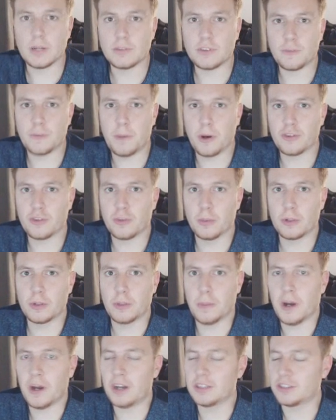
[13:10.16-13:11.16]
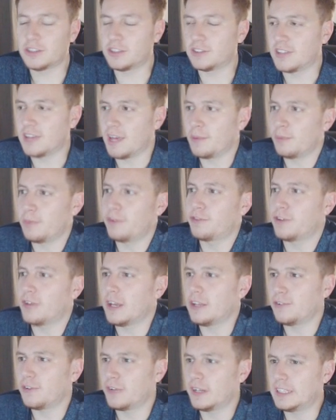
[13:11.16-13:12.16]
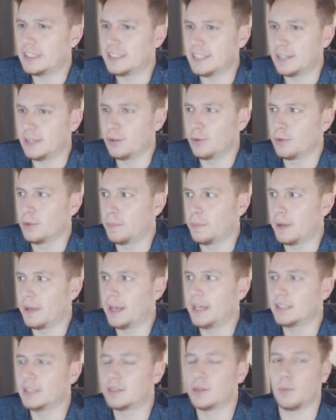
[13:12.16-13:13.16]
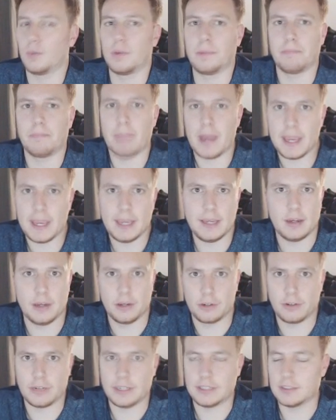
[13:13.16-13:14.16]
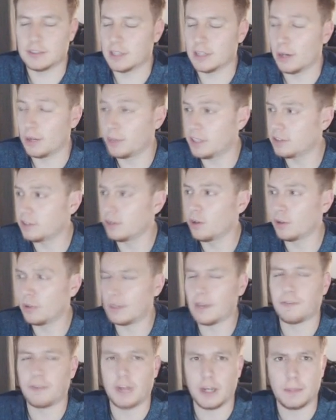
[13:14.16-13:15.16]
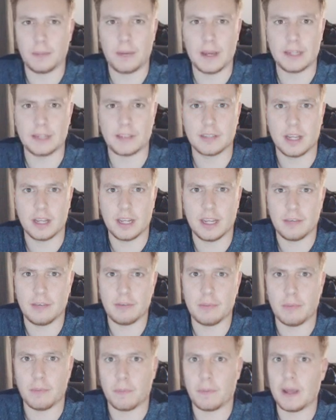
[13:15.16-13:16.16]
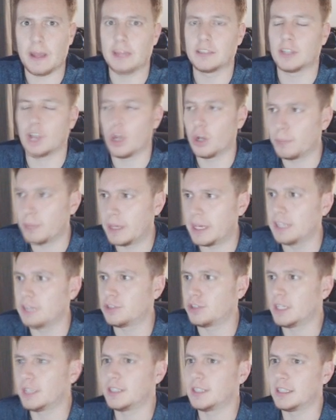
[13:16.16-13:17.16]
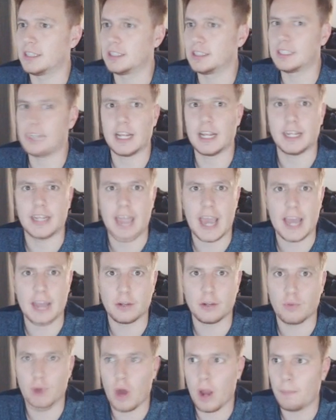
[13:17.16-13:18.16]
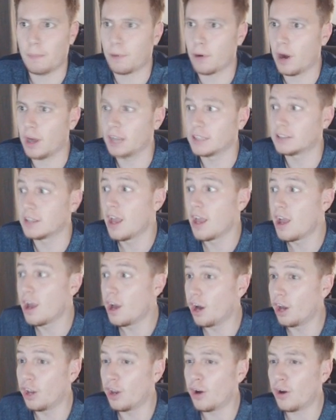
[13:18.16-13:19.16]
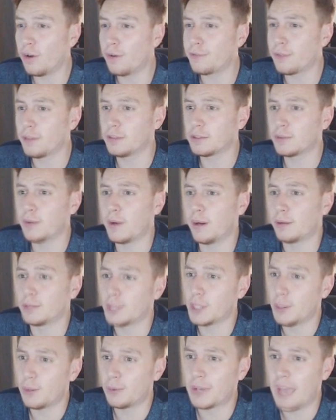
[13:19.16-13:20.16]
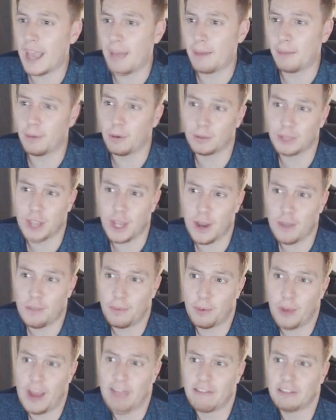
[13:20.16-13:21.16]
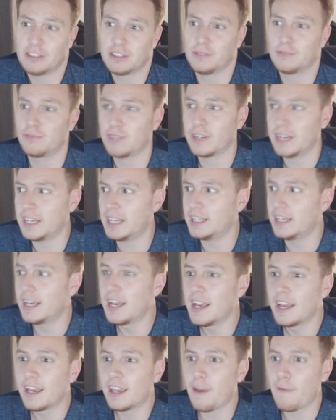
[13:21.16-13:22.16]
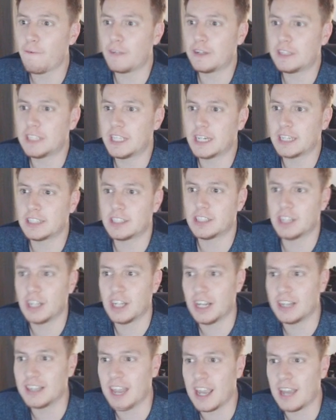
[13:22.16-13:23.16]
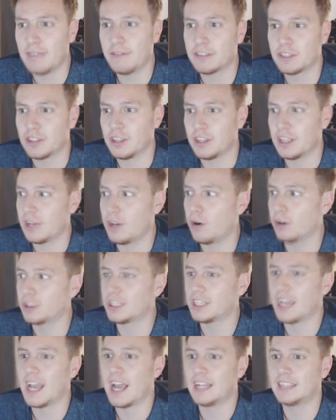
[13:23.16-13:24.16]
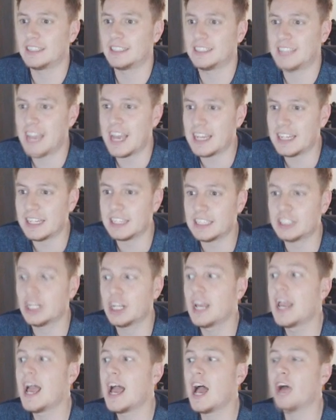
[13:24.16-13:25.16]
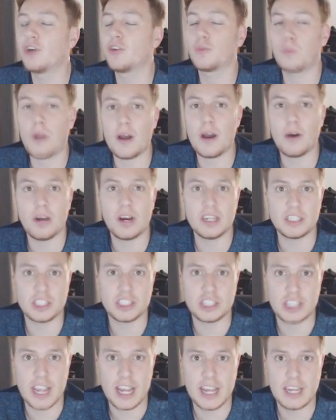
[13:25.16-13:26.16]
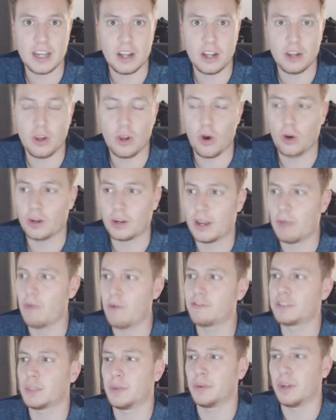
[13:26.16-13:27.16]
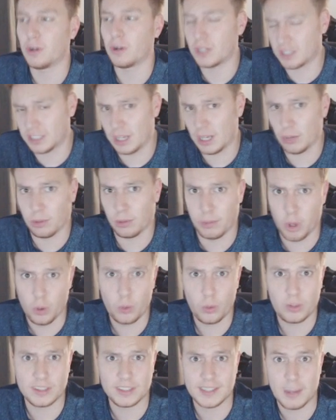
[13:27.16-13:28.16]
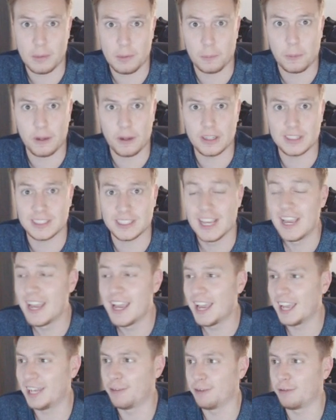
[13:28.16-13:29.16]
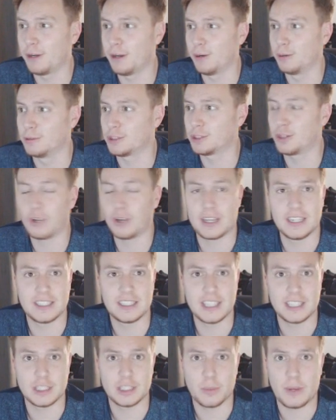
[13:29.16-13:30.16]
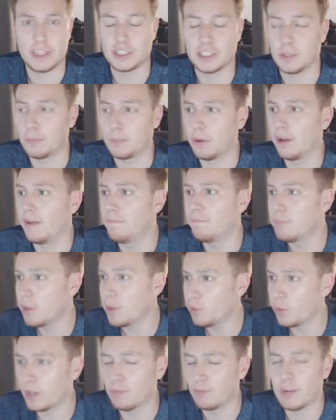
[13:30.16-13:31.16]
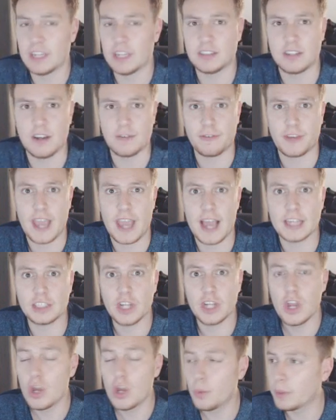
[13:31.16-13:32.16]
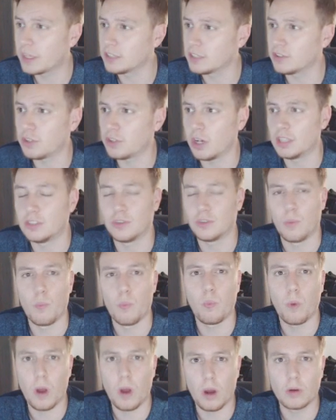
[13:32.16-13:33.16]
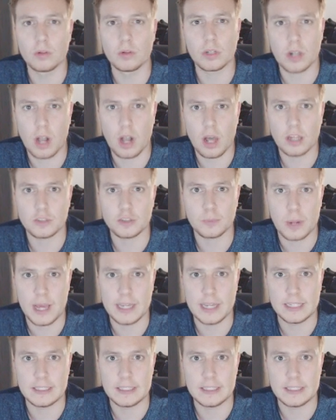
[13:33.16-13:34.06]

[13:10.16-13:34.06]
In terms of possible departures then, we've transfer listed all the players that we may agree to sell. These are not definitely players that are leaving, but players that I'd be interested in selling at the right price. A lot of them as well. Joel Campbell, Turnbull, Harrison Reed, Gylfi Sigurdsson, Davison the Ox and Tadic, as well as Shane Long. Now obviously we're not going to sell them all because that would put us in a real tricky situation, but if we can raise enough cash, we can sign some world-class